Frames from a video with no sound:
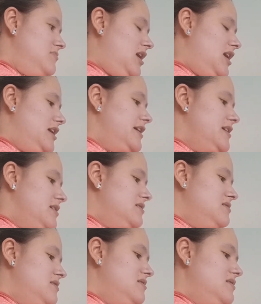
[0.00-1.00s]
I
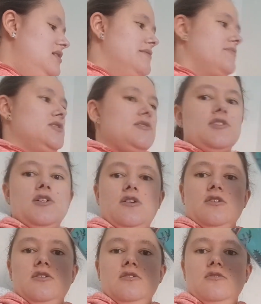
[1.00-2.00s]
am going to
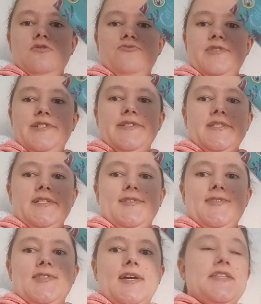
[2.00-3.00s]
start reading
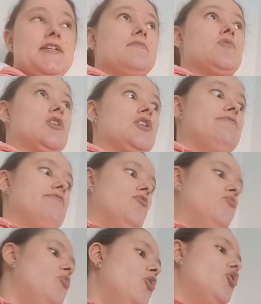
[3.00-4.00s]
this, and then I'm going to go for
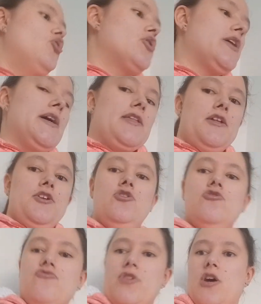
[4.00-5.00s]
a walk, and then
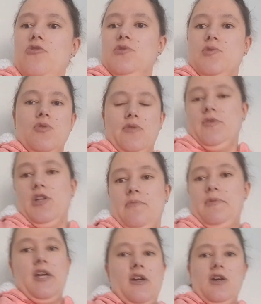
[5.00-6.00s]
who knows when I'm going to
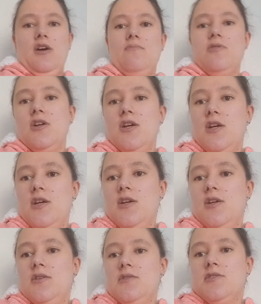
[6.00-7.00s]
pick up.
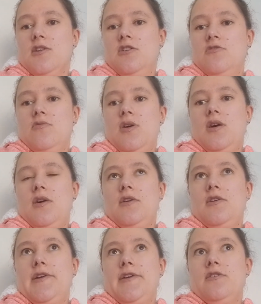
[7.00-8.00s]
So
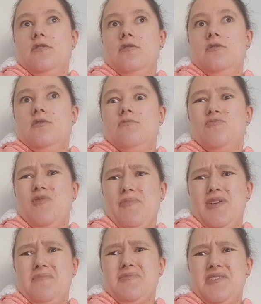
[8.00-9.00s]
I will
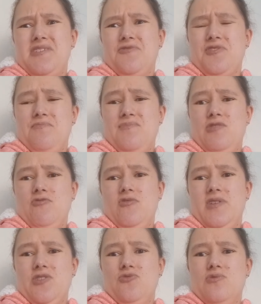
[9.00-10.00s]
probably update you tomorrow,
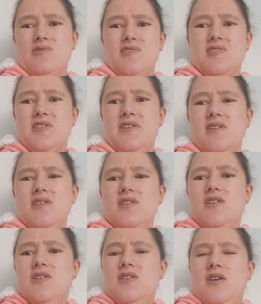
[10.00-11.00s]
in all honesty,
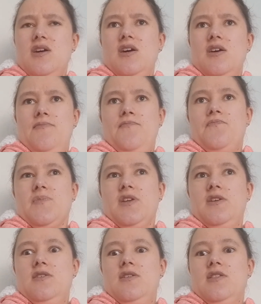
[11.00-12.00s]
in
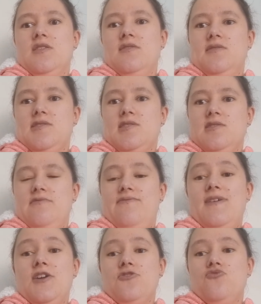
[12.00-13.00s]
this
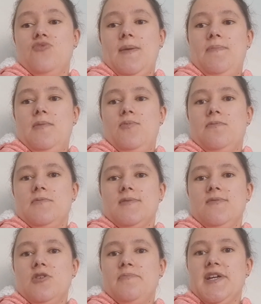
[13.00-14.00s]
final wrap-up of this
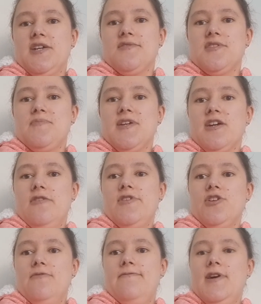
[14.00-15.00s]
vlog, because it's been
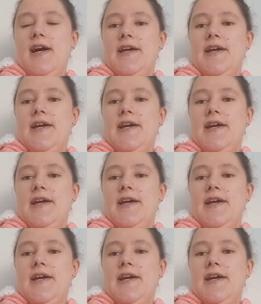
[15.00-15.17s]
going on for